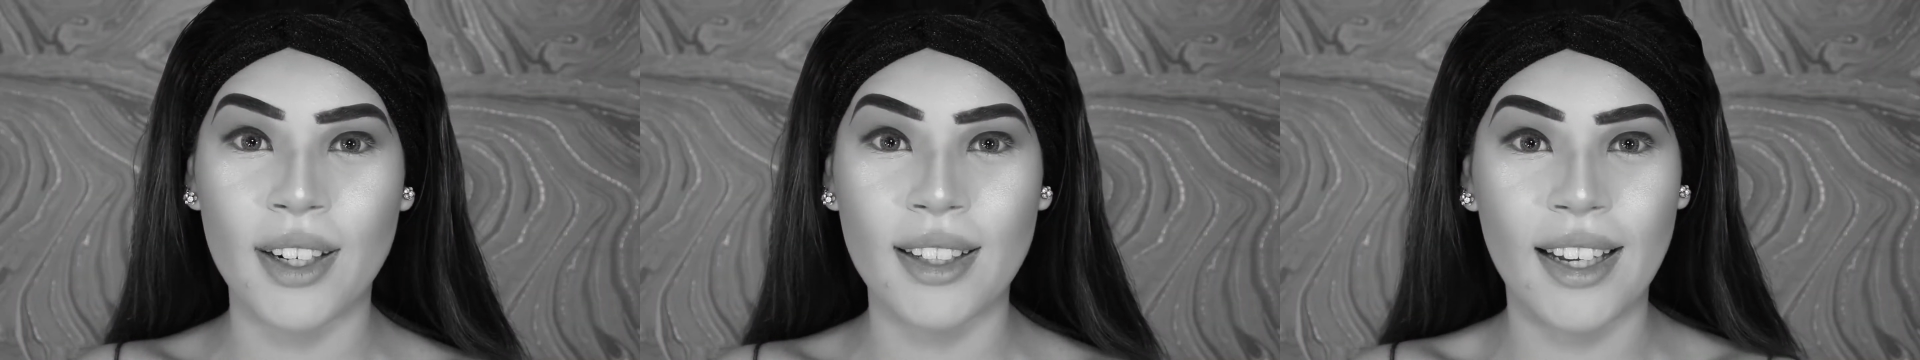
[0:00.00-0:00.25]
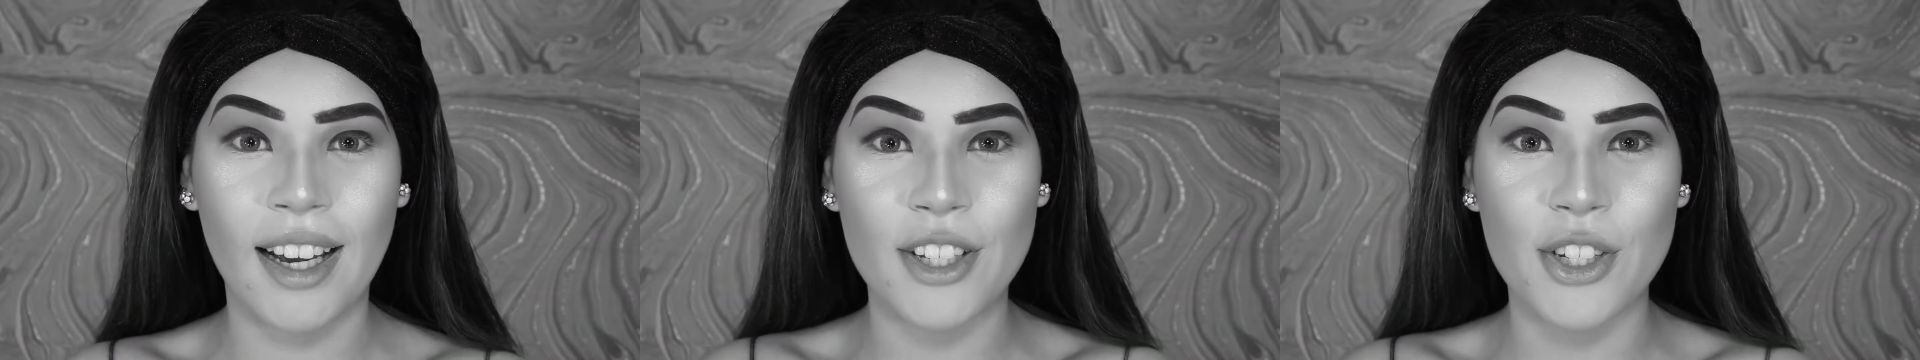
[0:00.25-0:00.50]

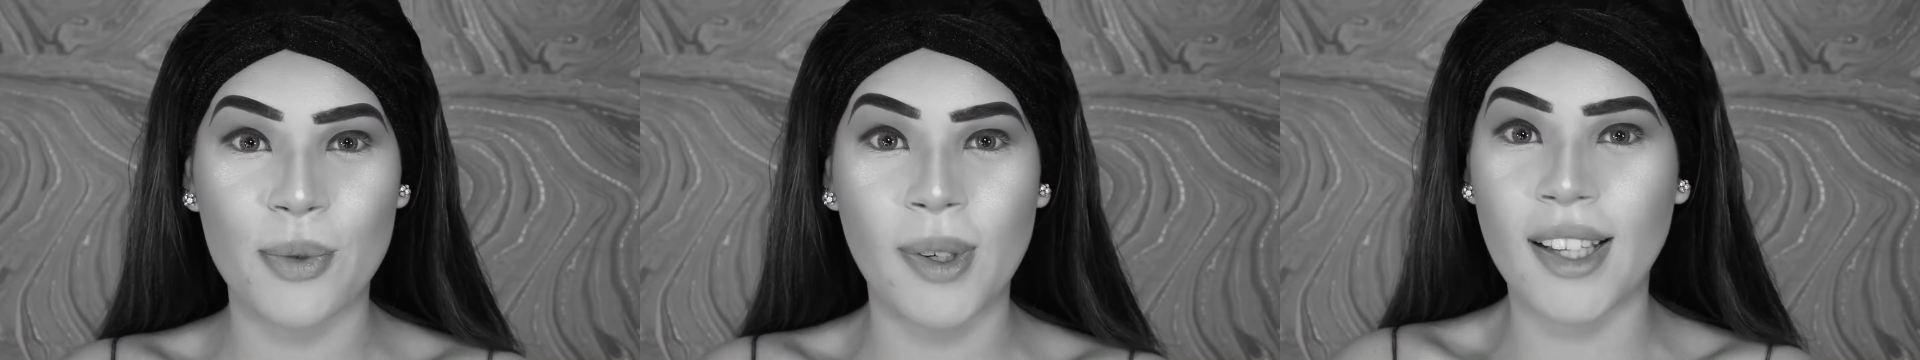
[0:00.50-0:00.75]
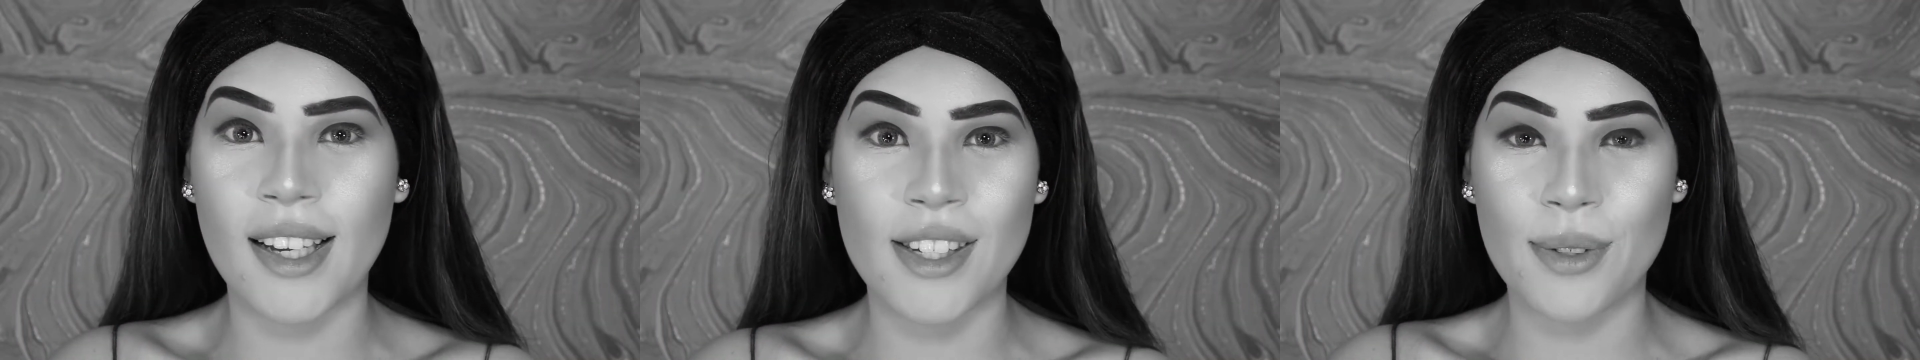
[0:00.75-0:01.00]
like I just
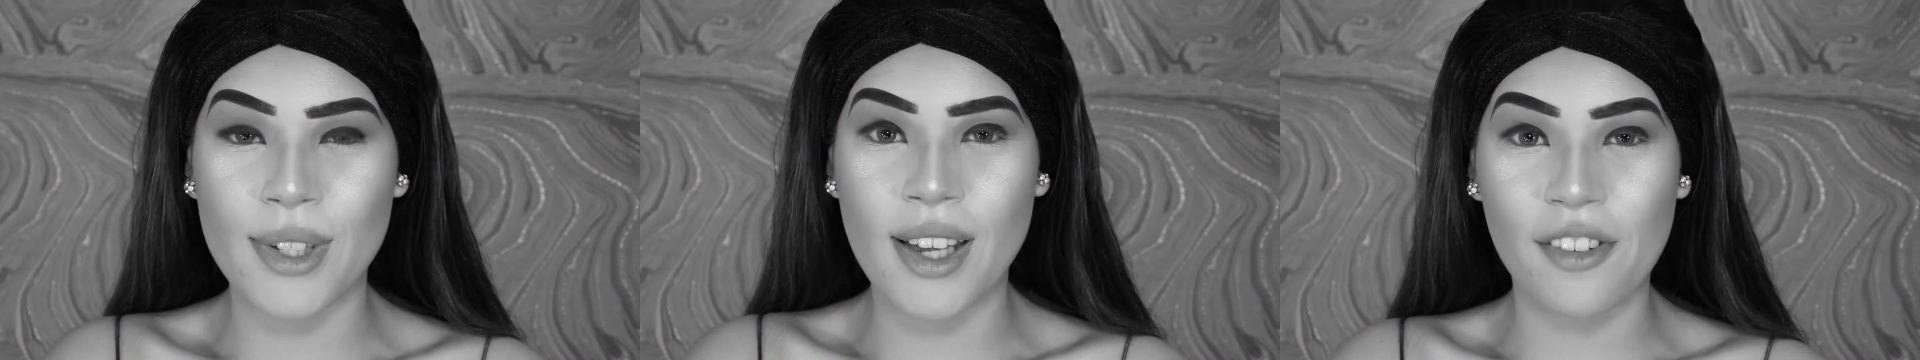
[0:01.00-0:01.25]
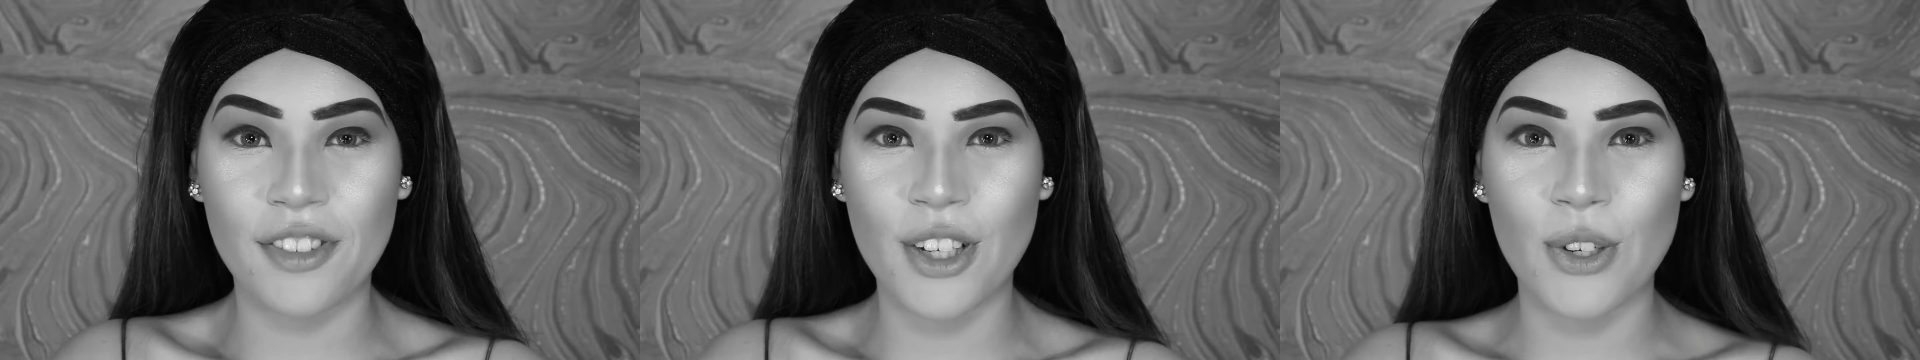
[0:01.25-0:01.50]
realized it was
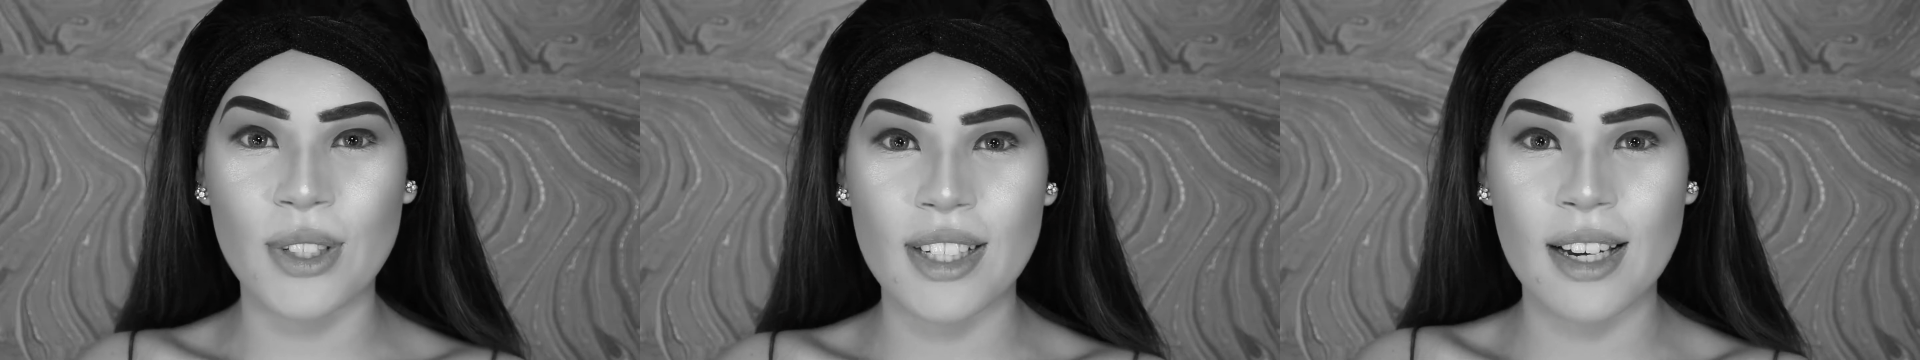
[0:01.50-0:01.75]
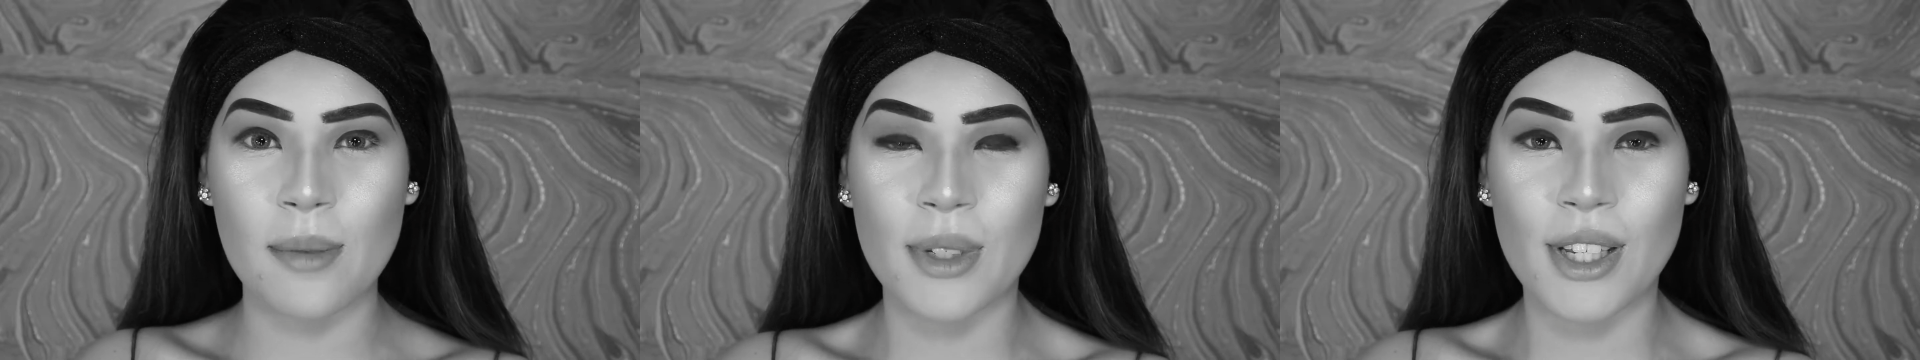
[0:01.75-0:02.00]
off the whole
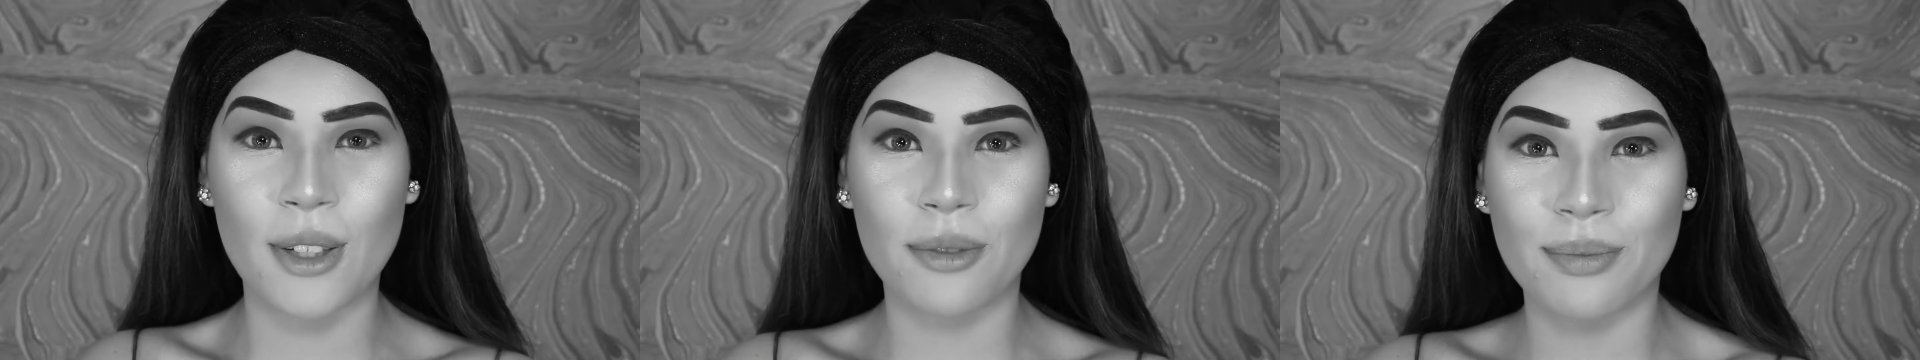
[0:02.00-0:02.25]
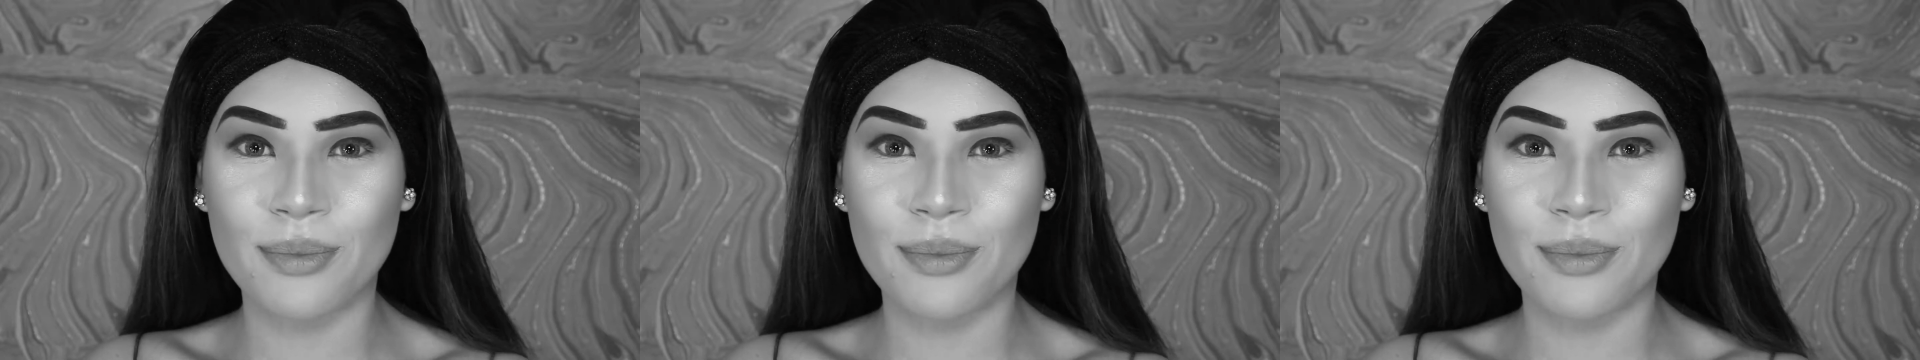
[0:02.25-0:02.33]
time, so